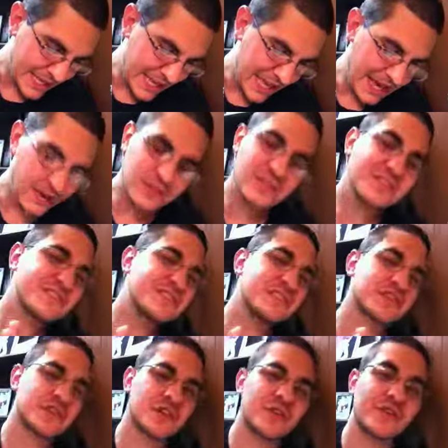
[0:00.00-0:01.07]
how does the
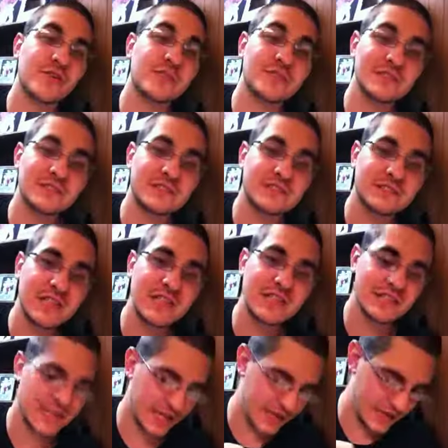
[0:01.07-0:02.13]
term
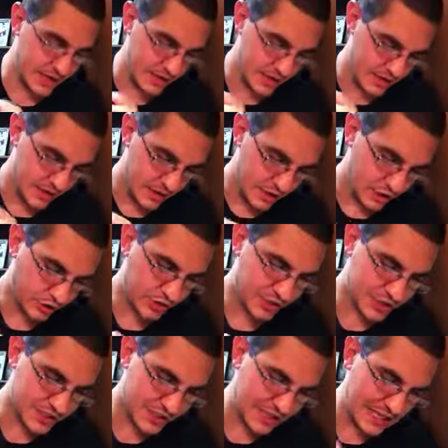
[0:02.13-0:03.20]
Sunday
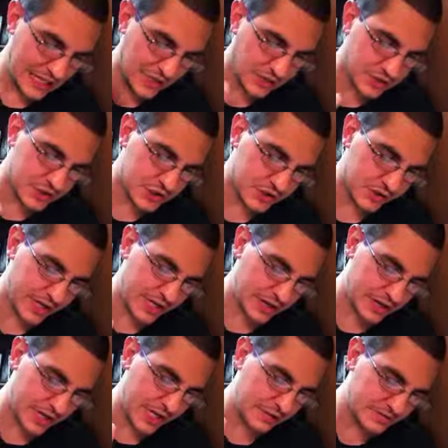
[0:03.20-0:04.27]
Christian illustrate
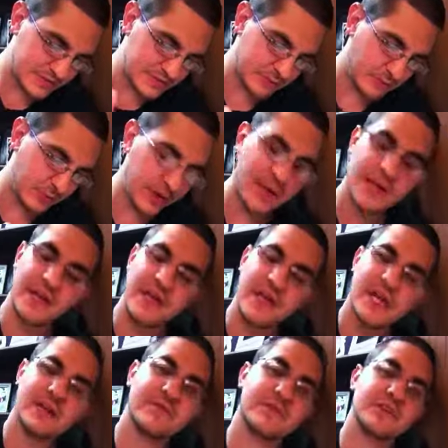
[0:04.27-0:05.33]
James's point
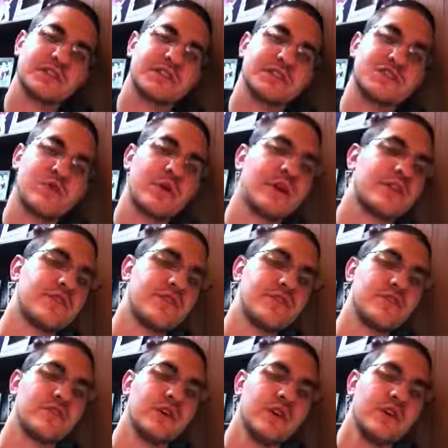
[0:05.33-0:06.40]
in verses
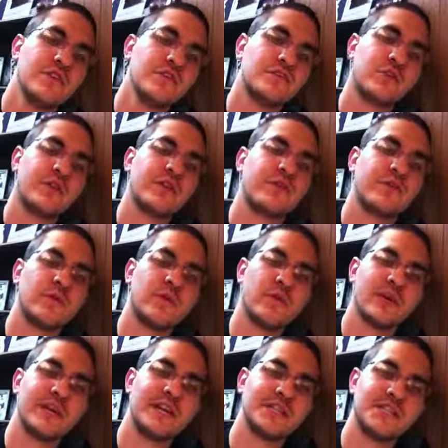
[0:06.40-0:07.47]
22 through
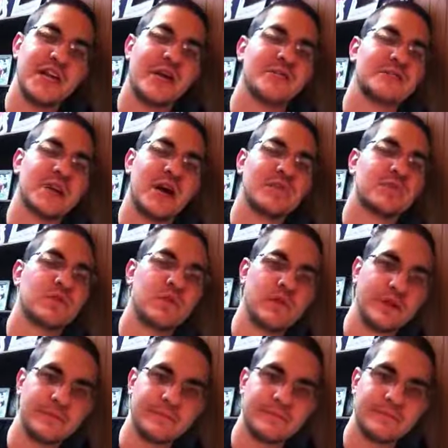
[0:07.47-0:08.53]
24 in James chapter 1?